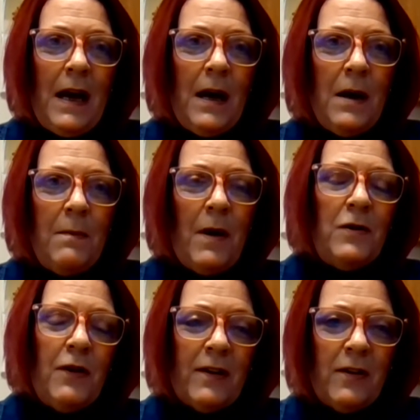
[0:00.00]
Our
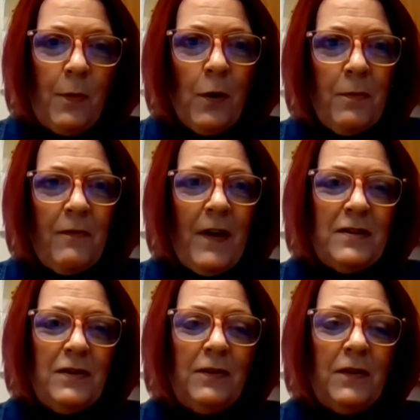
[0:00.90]
direct support
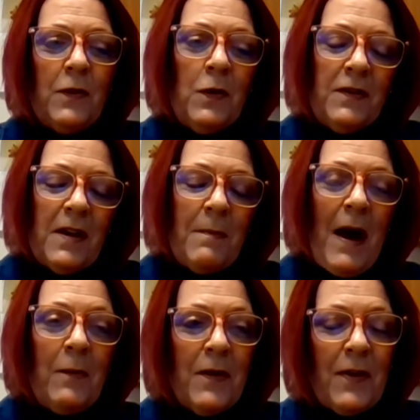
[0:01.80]
professionals, of course, come
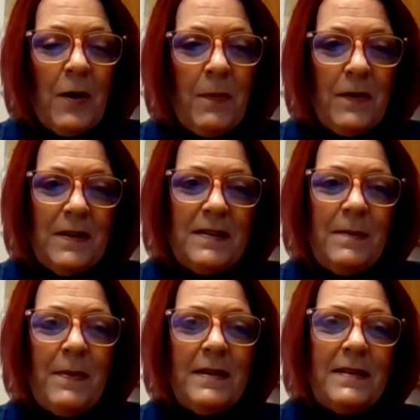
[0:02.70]
out with our
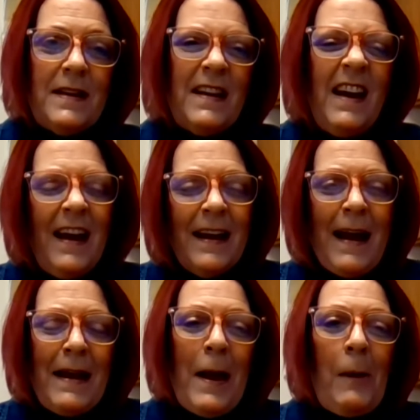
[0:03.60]
participants and
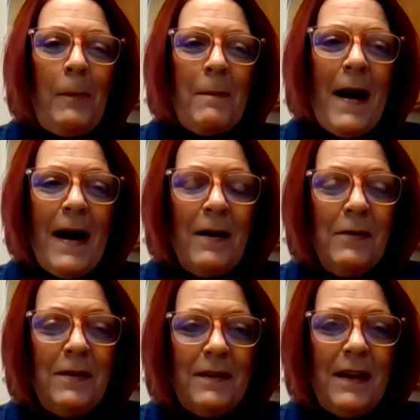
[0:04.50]
kind of help them
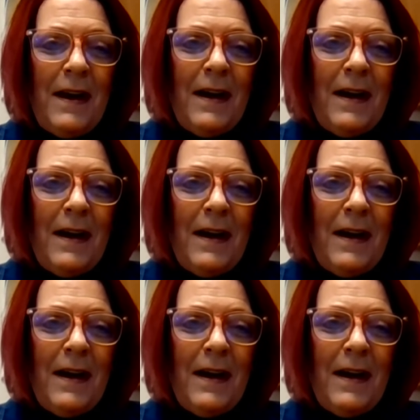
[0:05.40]
out and